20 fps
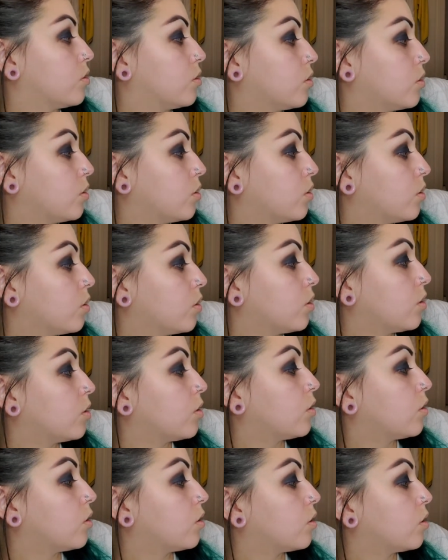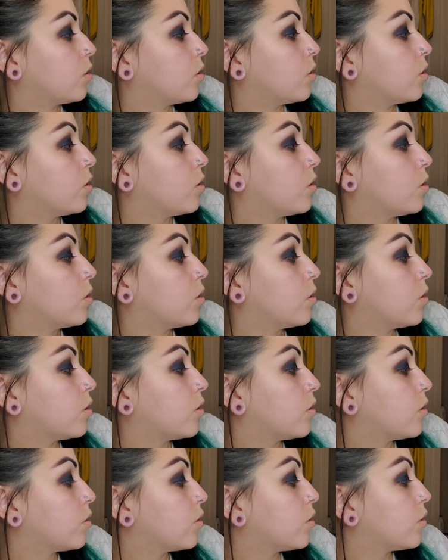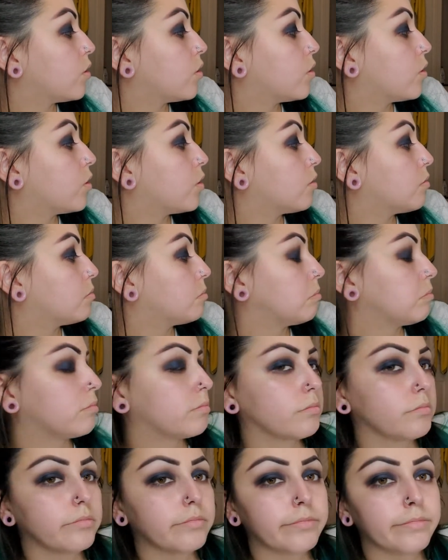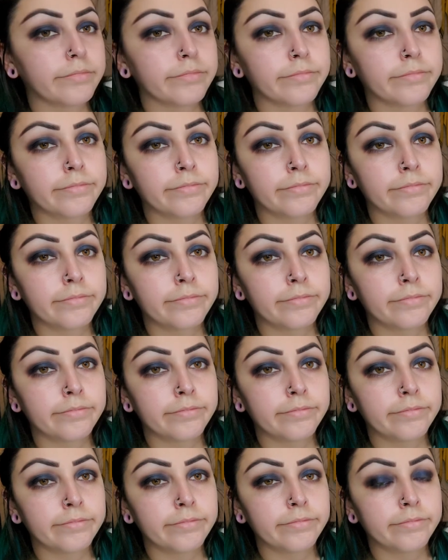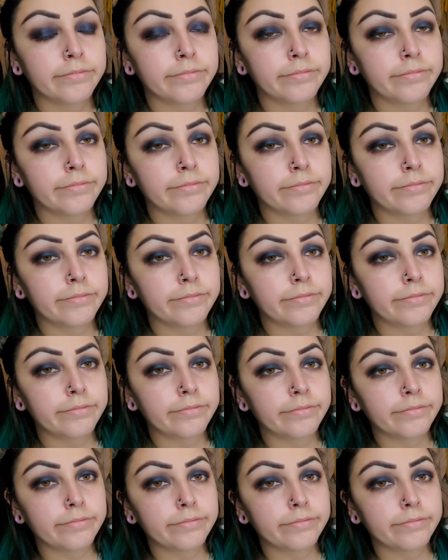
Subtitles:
Nothing is said.